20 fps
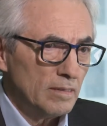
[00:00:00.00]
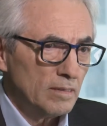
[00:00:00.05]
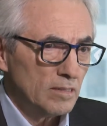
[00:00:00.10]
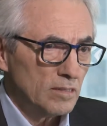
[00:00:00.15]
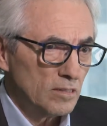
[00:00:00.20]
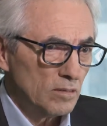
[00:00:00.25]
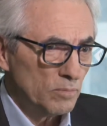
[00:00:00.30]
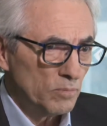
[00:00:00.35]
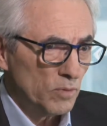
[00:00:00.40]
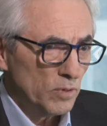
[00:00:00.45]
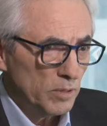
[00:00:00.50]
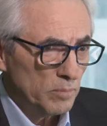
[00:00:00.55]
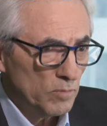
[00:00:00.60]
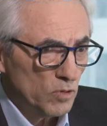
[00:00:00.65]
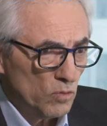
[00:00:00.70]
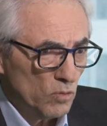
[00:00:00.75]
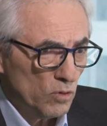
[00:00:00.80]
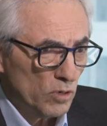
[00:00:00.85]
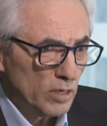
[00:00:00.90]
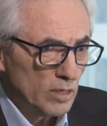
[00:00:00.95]
Supreme
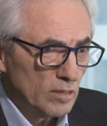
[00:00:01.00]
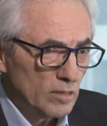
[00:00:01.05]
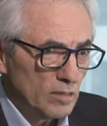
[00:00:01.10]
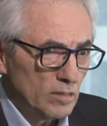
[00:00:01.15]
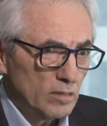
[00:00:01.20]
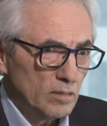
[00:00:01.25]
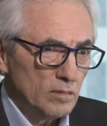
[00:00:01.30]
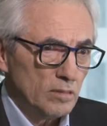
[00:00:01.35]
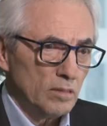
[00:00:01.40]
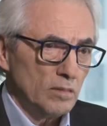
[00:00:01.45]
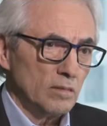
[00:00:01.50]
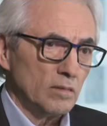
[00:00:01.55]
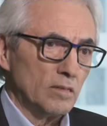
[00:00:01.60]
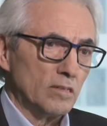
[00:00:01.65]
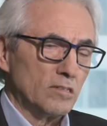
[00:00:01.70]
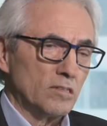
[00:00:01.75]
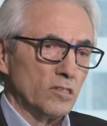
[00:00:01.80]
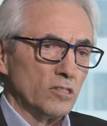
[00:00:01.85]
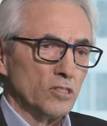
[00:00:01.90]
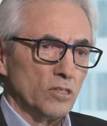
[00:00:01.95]
Court uh,
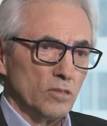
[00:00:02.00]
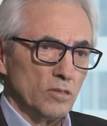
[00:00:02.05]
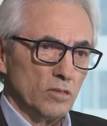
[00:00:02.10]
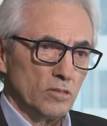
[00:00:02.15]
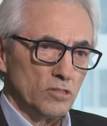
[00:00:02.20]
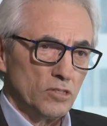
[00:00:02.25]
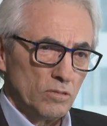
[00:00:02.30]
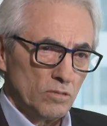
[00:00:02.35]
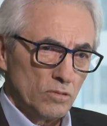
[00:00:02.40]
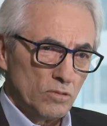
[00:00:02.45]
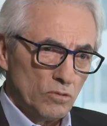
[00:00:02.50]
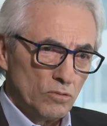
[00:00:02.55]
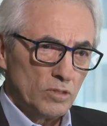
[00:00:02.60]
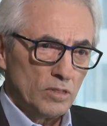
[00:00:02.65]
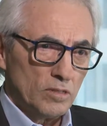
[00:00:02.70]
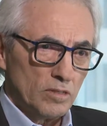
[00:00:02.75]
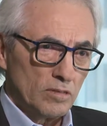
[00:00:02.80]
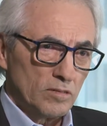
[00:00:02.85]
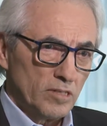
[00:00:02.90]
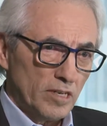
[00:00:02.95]
decision on
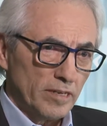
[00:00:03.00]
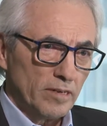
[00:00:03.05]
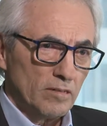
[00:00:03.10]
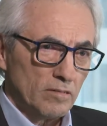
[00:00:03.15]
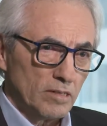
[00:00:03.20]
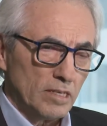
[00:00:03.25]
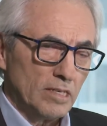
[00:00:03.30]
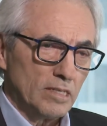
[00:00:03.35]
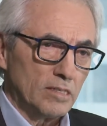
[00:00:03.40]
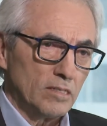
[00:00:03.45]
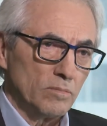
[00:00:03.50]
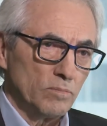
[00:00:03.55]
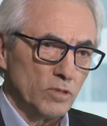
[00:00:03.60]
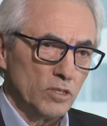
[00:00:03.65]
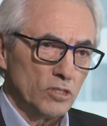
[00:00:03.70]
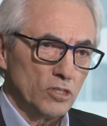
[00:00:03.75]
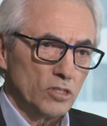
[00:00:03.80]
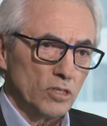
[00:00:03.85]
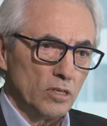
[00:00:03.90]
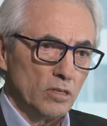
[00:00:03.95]
Chilcotin, the title case in
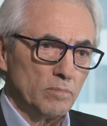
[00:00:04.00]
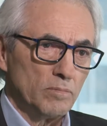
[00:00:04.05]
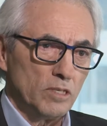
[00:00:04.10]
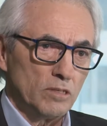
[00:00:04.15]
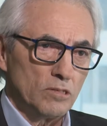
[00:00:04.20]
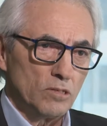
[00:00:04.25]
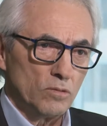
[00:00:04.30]
British Columbia.